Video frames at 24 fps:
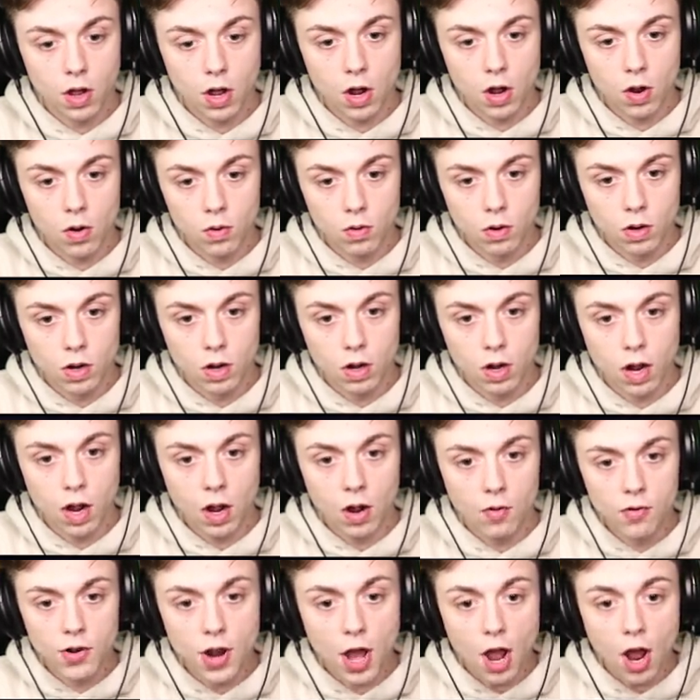Uh-oh.
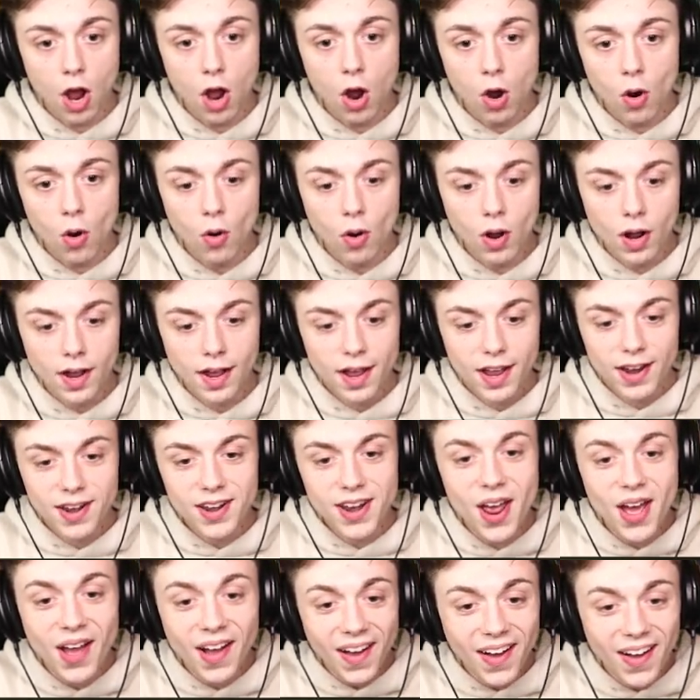Uh-oh. No!
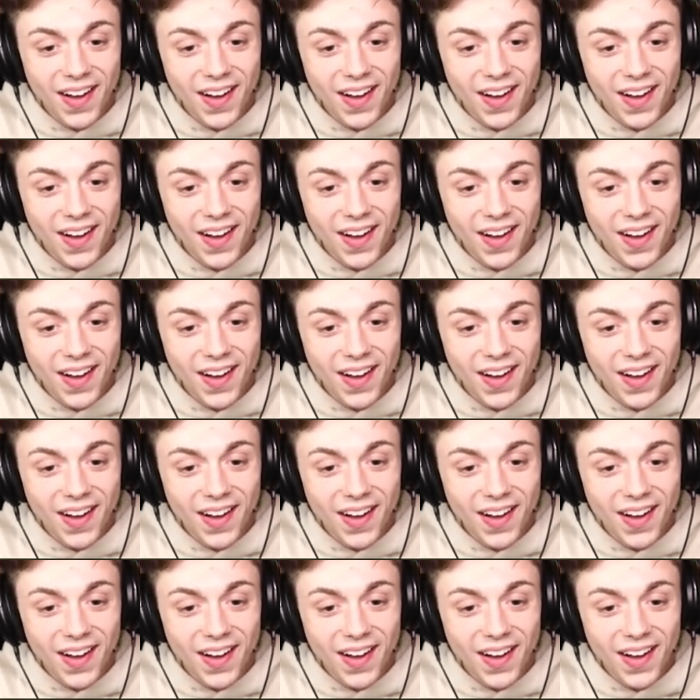No!